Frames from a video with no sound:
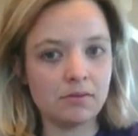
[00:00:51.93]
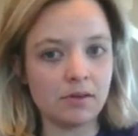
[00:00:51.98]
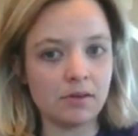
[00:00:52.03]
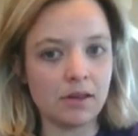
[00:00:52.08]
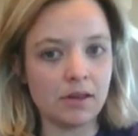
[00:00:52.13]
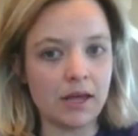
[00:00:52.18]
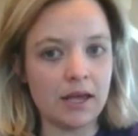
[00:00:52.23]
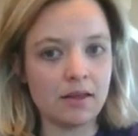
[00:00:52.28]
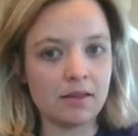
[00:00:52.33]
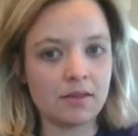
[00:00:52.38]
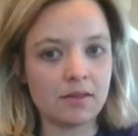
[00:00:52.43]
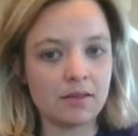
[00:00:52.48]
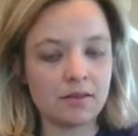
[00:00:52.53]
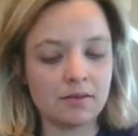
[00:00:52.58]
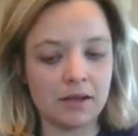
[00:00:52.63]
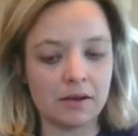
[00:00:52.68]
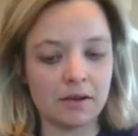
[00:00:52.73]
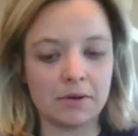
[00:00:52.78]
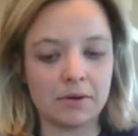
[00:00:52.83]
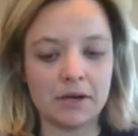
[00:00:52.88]
length,
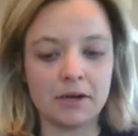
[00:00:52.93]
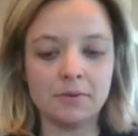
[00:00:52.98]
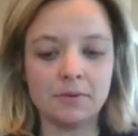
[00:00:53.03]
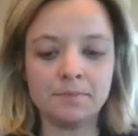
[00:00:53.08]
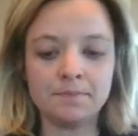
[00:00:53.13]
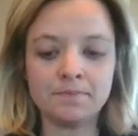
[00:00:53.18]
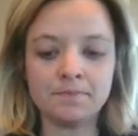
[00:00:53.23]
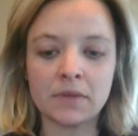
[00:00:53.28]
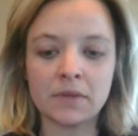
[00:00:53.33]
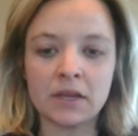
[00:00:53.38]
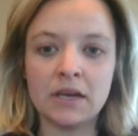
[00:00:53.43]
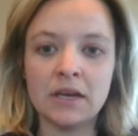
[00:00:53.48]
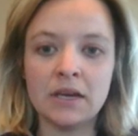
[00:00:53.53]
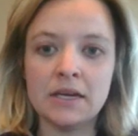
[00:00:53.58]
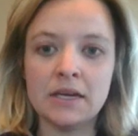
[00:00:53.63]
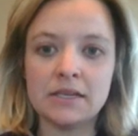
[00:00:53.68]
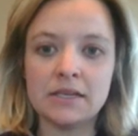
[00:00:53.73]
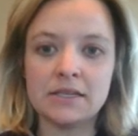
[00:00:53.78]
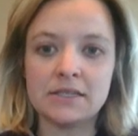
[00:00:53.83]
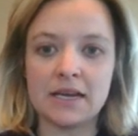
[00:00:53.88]
there we go,
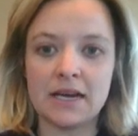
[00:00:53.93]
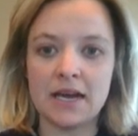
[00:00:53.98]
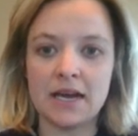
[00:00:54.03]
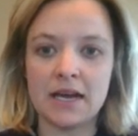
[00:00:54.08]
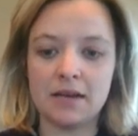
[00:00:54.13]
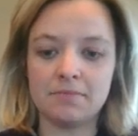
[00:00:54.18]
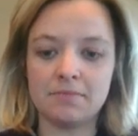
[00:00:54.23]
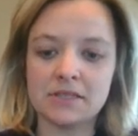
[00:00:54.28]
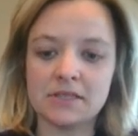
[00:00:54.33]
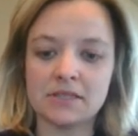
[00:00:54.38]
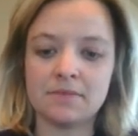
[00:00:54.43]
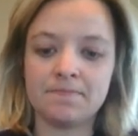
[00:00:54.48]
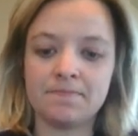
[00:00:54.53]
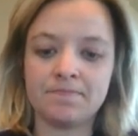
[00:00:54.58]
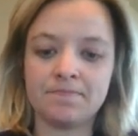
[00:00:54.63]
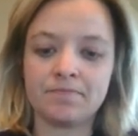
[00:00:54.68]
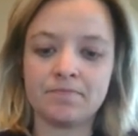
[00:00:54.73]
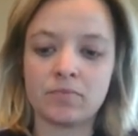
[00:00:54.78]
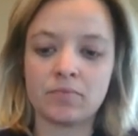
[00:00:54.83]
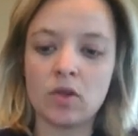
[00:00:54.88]
times
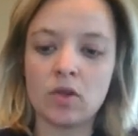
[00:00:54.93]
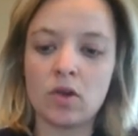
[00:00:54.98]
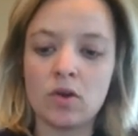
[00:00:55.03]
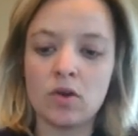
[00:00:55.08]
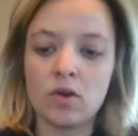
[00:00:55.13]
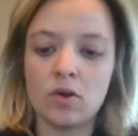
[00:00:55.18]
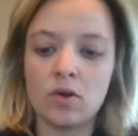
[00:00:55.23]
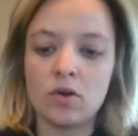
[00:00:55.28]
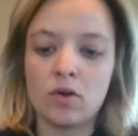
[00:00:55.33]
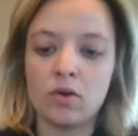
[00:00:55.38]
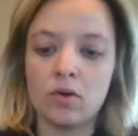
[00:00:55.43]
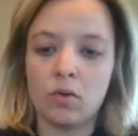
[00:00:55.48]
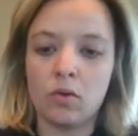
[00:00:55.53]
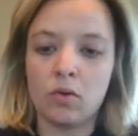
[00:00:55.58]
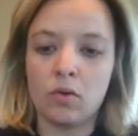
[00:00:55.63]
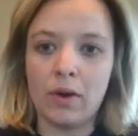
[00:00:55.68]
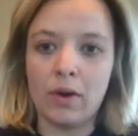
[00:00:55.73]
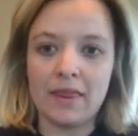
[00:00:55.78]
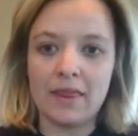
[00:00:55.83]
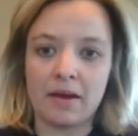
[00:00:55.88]

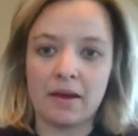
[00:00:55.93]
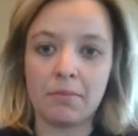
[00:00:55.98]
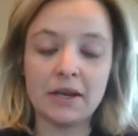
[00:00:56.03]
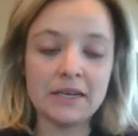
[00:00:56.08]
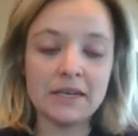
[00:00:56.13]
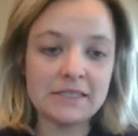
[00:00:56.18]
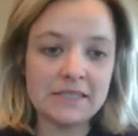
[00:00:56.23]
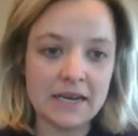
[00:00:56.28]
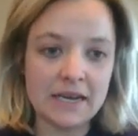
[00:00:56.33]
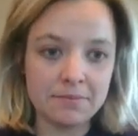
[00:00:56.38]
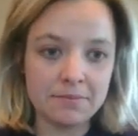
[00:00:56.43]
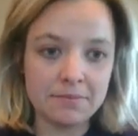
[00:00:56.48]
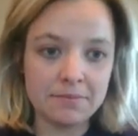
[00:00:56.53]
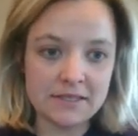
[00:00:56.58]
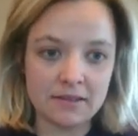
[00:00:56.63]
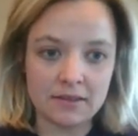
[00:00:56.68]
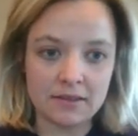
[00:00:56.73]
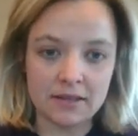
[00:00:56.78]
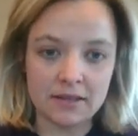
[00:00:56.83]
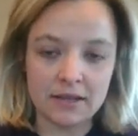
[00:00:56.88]
width. I'm going to type
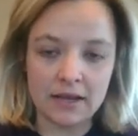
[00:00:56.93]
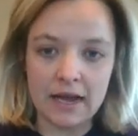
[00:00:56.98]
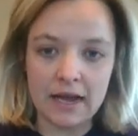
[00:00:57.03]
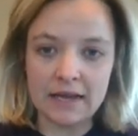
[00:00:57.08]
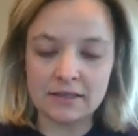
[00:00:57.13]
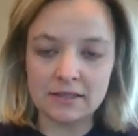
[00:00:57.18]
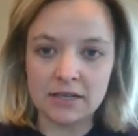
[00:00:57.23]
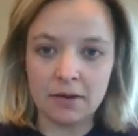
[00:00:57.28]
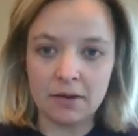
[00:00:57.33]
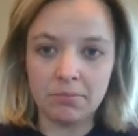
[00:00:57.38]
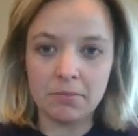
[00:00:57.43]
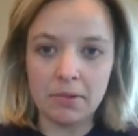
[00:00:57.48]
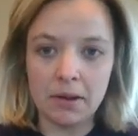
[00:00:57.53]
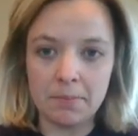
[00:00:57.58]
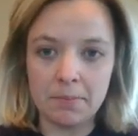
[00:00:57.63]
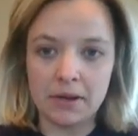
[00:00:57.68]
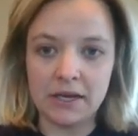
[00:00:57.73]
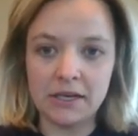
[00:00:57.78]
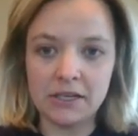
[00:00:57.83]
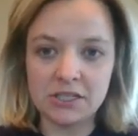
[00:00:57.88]
this at the top of
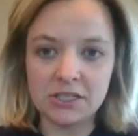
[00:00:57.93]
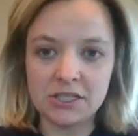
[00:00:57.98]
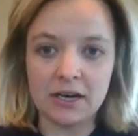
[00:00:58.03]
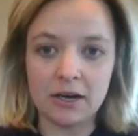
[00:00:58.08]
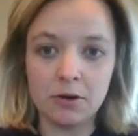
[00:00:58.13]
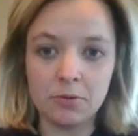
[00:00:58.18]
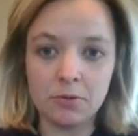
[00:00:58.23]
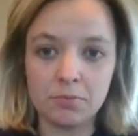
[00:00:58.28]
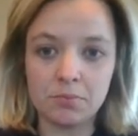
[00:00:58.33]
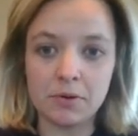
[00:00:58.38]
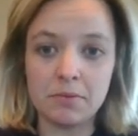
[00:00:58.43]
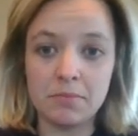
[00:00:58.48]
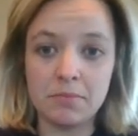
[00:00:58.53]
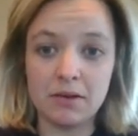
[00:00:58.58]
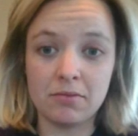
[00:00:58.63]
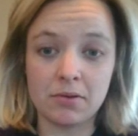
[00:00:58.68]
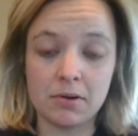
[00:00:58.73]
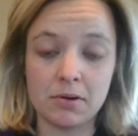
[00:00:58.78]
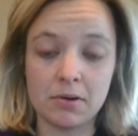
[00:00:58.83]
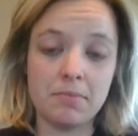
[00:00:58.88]
my page to help
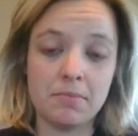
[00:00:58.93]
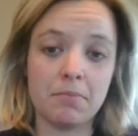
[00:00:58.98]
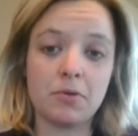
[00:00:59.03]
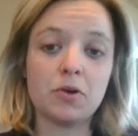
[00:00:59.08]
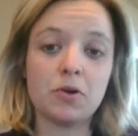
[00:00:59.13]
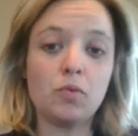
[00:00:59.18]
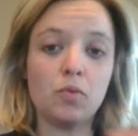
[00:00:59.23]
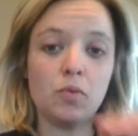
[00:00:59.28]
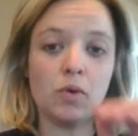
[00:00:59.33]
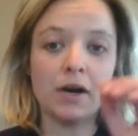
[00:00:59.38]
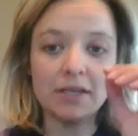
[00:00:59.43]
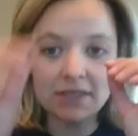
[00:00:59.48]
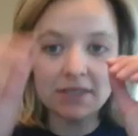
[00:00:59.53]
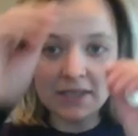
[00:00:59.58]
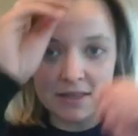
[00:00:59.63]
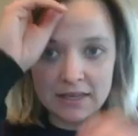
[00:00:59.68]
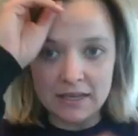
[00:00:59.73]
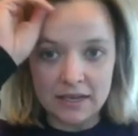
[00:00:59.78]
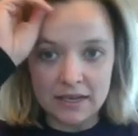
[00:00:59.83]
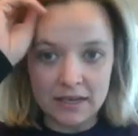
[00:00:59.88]
me remember
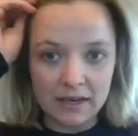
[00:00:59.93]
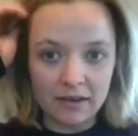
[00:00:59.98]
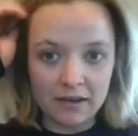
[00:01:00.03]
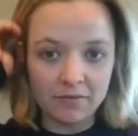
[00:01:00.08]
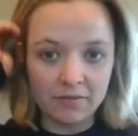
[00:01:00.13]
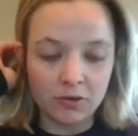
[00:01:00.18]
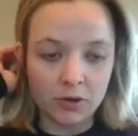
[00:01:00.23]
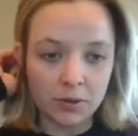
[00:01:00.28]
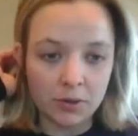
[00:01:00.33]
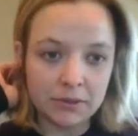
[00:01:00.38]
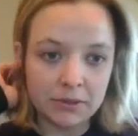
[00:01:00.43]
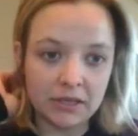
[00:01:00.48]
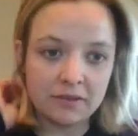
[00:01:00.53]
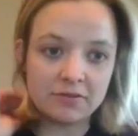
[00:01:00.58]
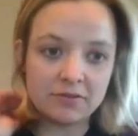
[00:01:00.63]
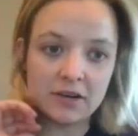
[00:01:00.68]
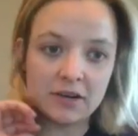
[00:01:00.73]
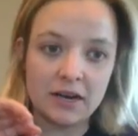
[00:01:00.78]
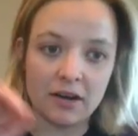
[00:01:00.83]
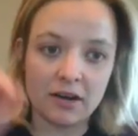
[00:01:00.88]
what the
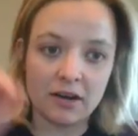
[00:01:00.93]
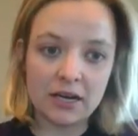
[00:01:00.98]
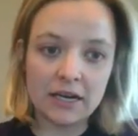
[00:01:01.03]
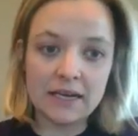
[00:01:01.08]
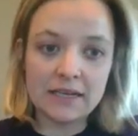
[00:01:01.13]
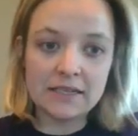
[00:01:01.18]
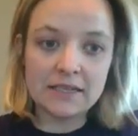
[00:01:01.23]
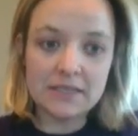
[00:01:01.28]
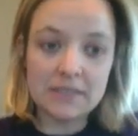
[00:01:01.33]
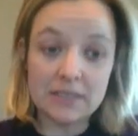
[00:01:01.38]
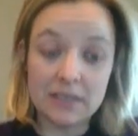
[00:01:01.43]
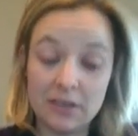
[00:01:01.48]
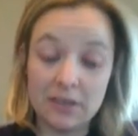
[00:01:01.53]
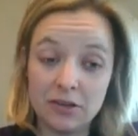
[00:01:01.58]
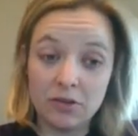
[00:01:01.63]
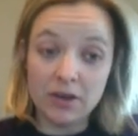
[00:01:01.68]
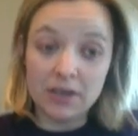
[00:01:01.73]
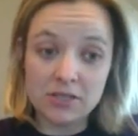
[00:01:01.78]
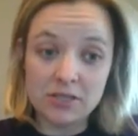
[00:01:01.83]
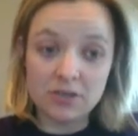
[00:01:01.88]
formula for area is,
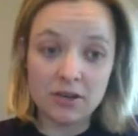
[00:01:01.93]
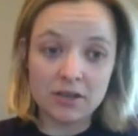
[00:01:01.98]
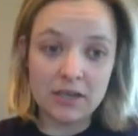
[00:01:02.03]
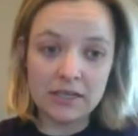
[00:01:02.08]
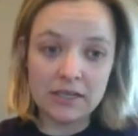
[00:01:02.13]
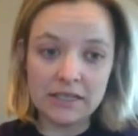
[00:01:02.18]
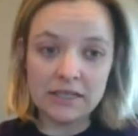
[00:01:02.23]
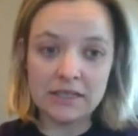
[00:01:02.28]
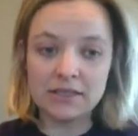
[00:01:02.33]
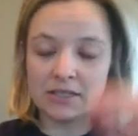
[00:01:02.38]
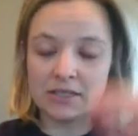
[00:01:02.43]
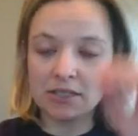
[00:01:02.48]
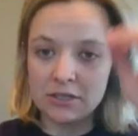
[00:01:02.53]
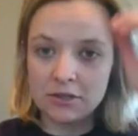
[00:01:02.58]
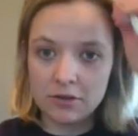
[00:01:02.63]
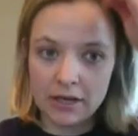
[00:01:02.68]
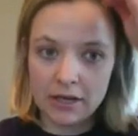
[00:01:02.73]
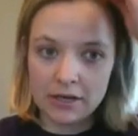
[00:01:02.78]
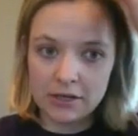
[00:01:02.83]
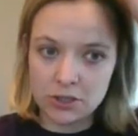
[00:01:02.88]
and you guys are going to need
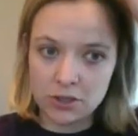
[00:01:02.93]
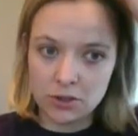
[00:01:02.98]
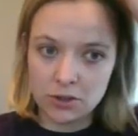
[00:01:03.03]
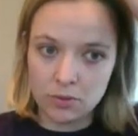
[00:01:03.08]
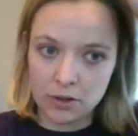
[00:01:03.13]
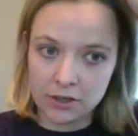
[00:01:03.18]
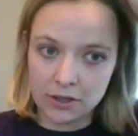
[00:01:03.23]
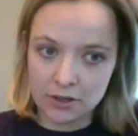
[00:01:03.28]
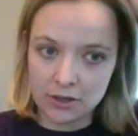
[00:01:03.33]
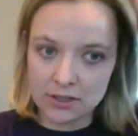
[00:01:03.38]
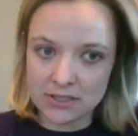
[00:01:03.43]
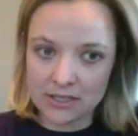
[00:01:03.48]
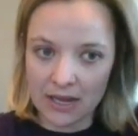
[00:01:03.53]
to do that too on your